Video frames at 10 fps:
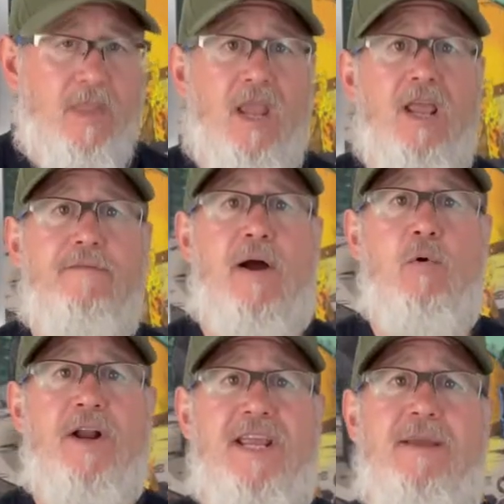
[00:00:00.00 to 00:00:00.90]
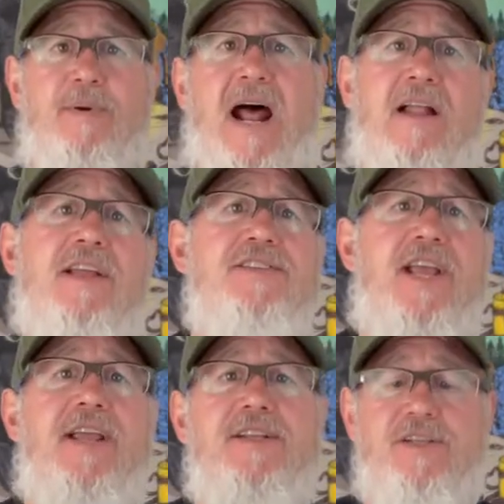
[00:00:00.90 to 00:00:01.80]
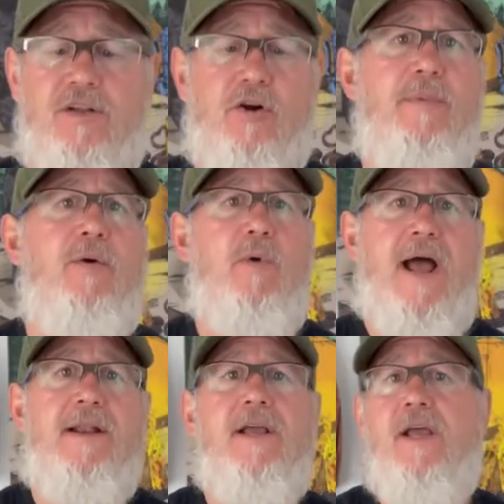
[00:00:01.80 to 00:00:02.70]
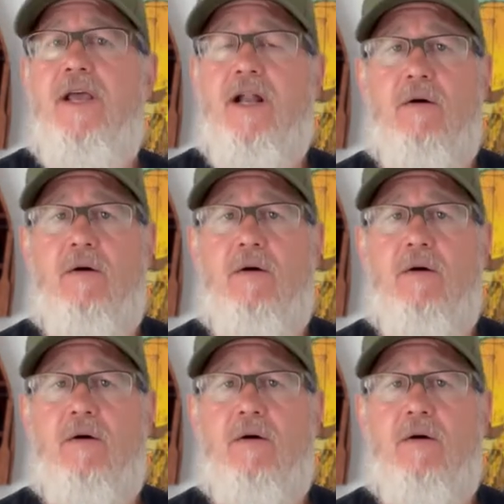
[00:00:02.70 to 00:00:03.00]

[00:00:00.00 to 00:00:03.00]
if I want to keep it out. Let's say it gets a little bit wet and I